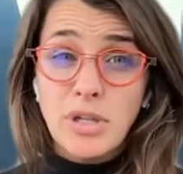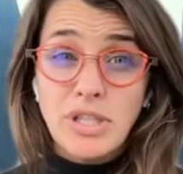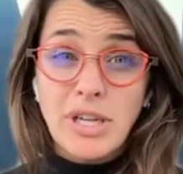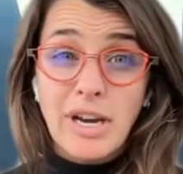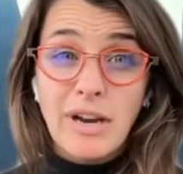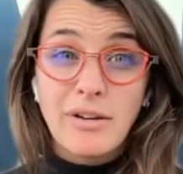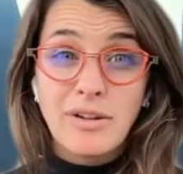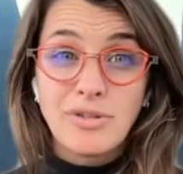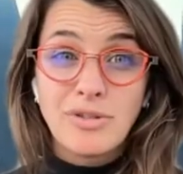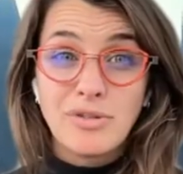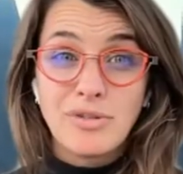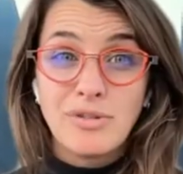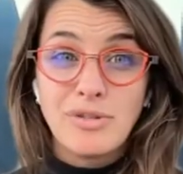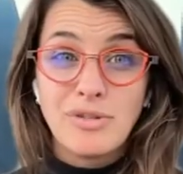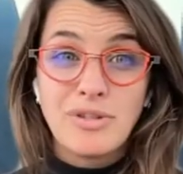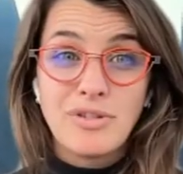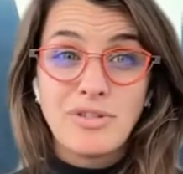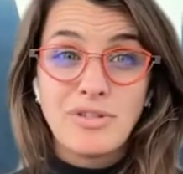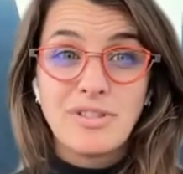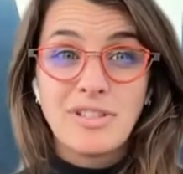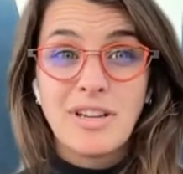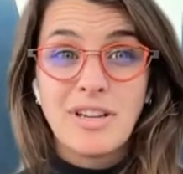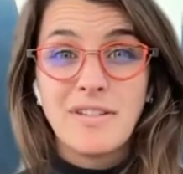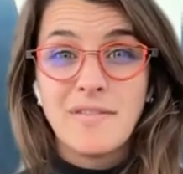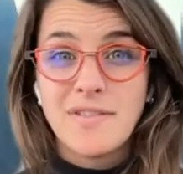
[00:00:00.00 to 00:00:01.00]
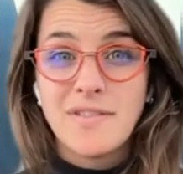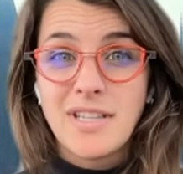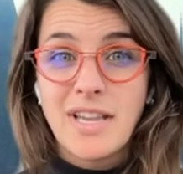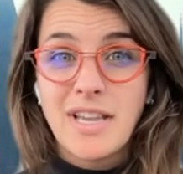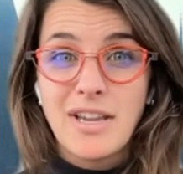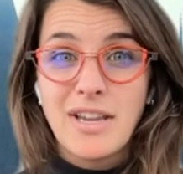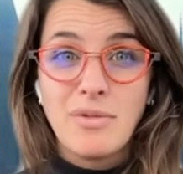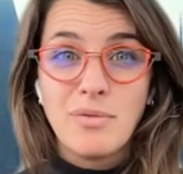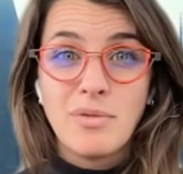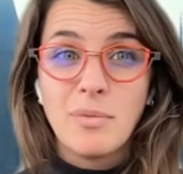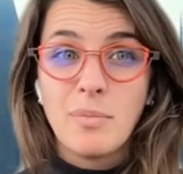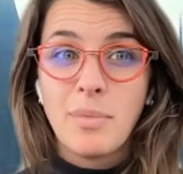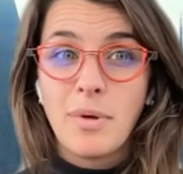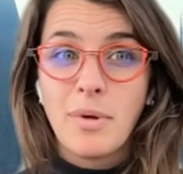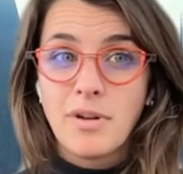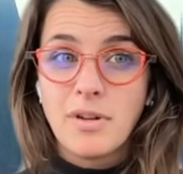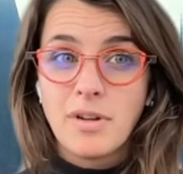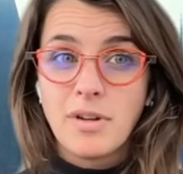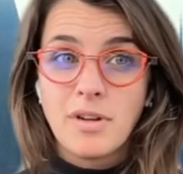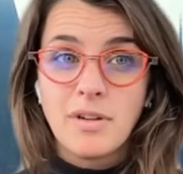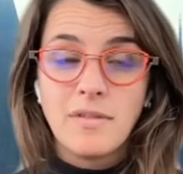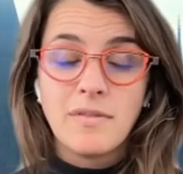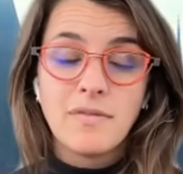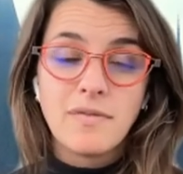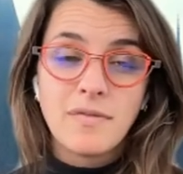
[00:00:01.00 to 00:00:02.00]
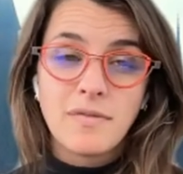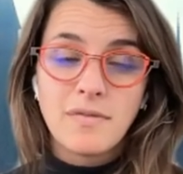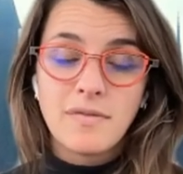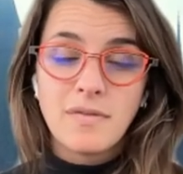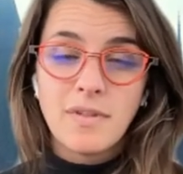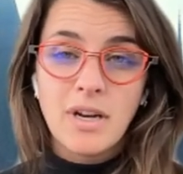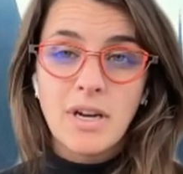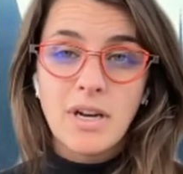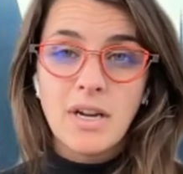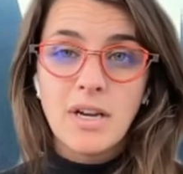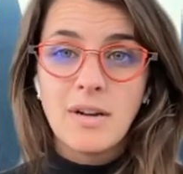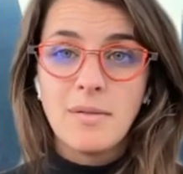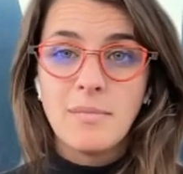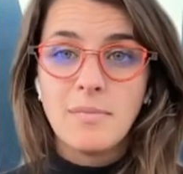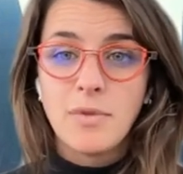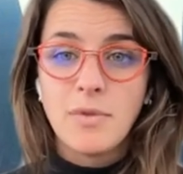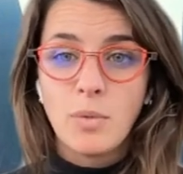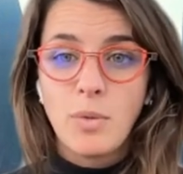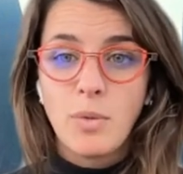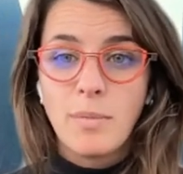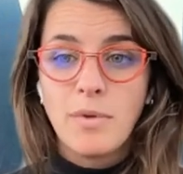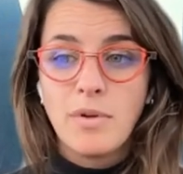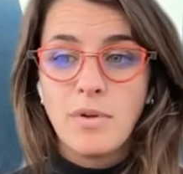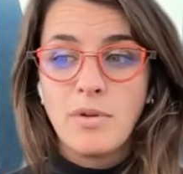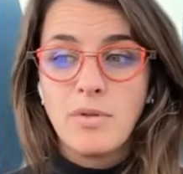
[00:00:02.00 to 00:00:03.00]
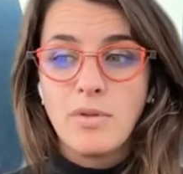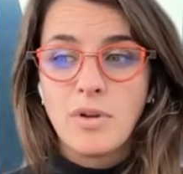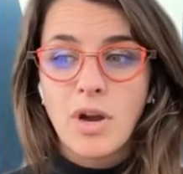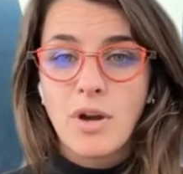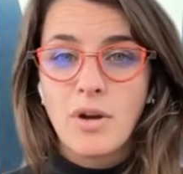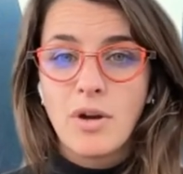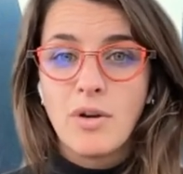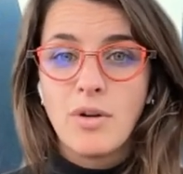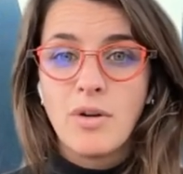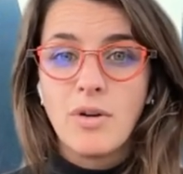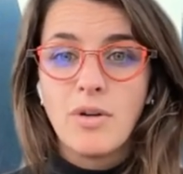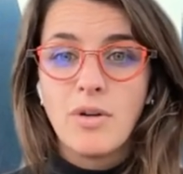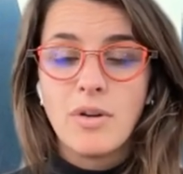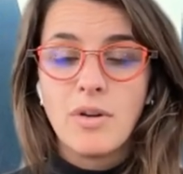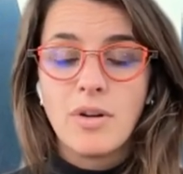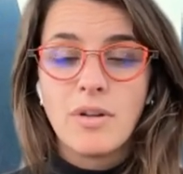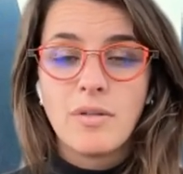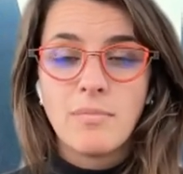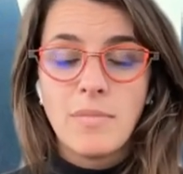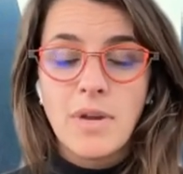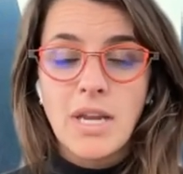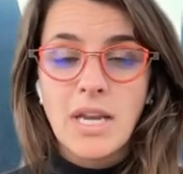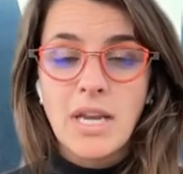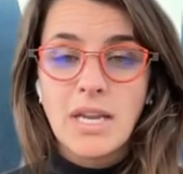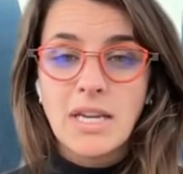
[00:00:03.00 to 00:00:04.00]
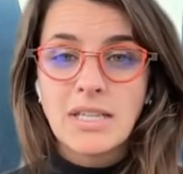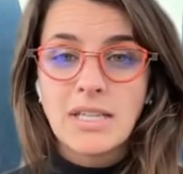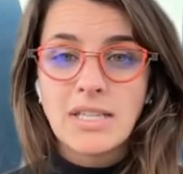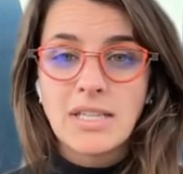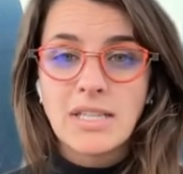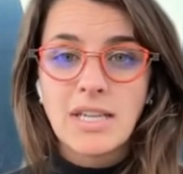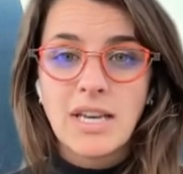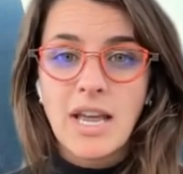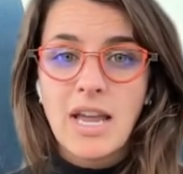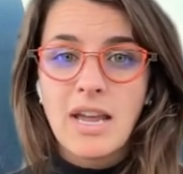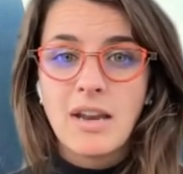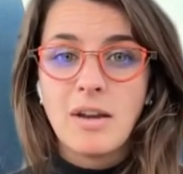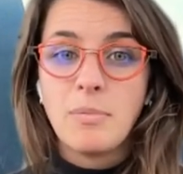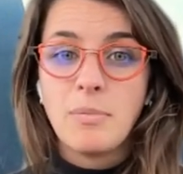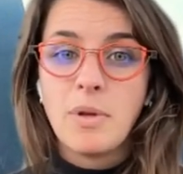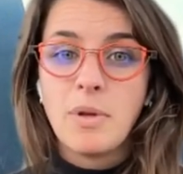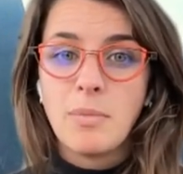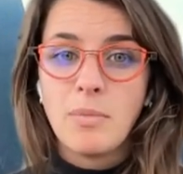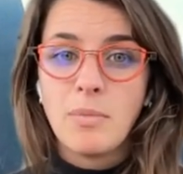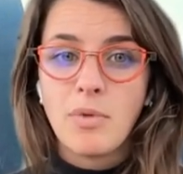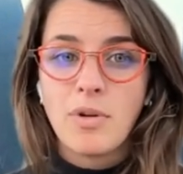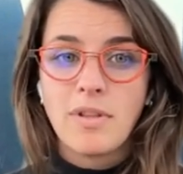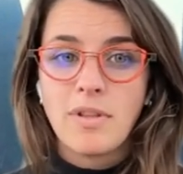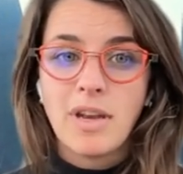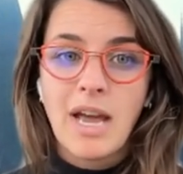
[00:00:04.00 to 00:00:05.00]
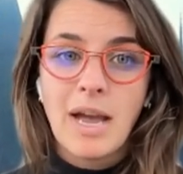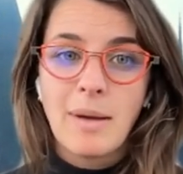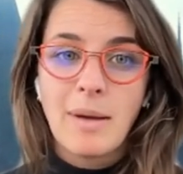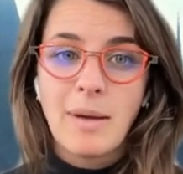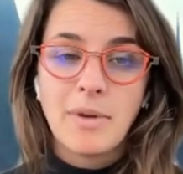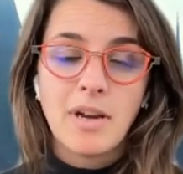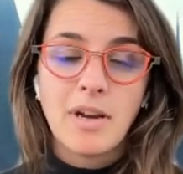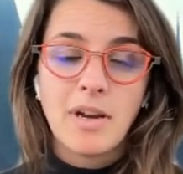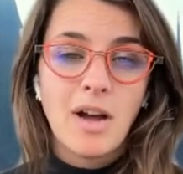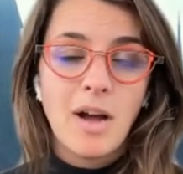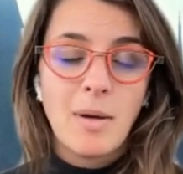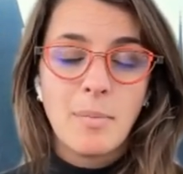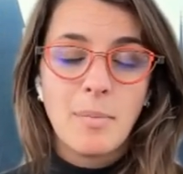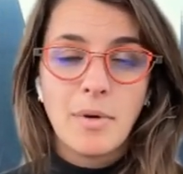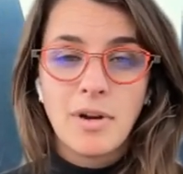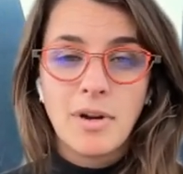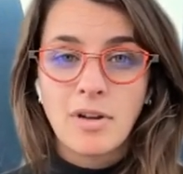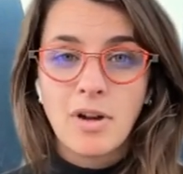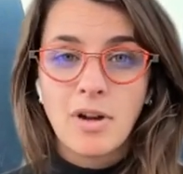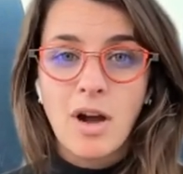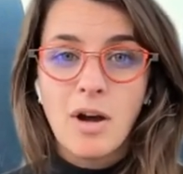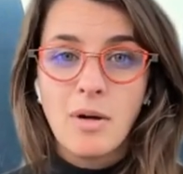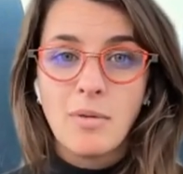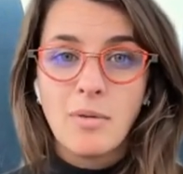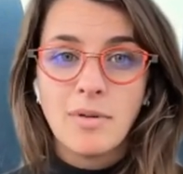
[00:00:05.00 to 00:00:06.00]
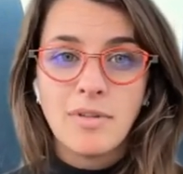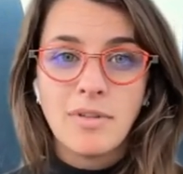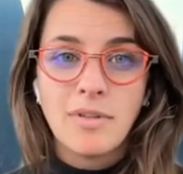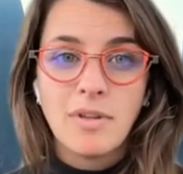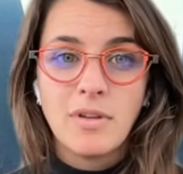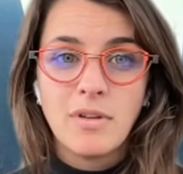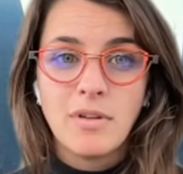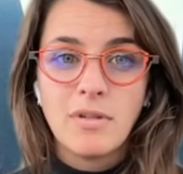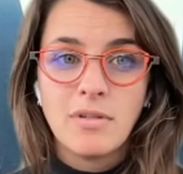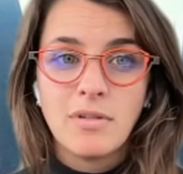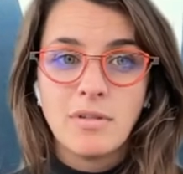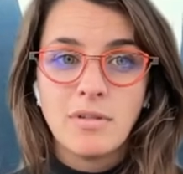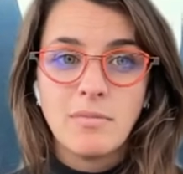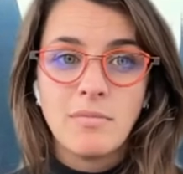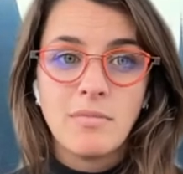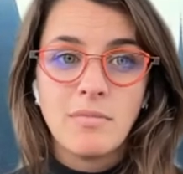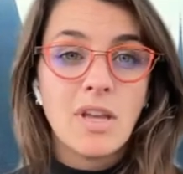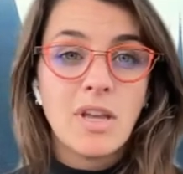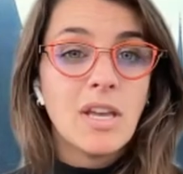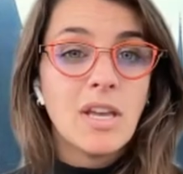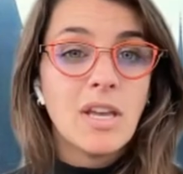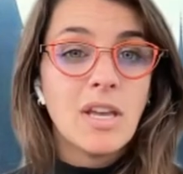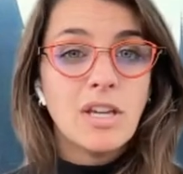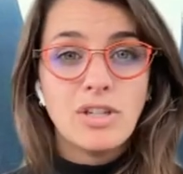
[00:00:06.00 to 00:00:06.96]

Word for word: reach out introduce yourself say you were part of um, the Women Who Code meeting today and be more than happy to hop on a call with you and